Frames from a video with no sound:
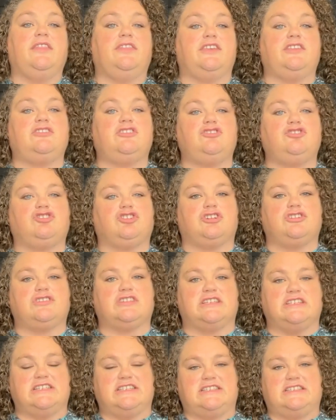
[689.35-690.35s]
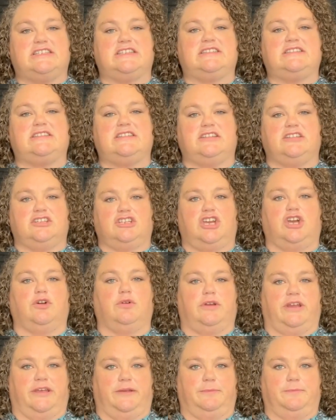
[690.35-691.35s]
this ensures consistent
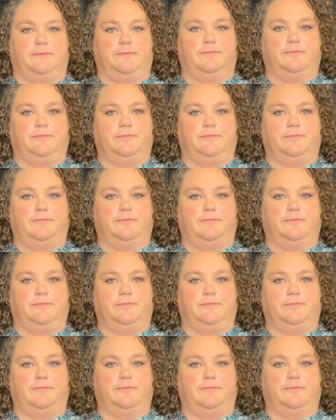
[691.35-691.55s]
coding.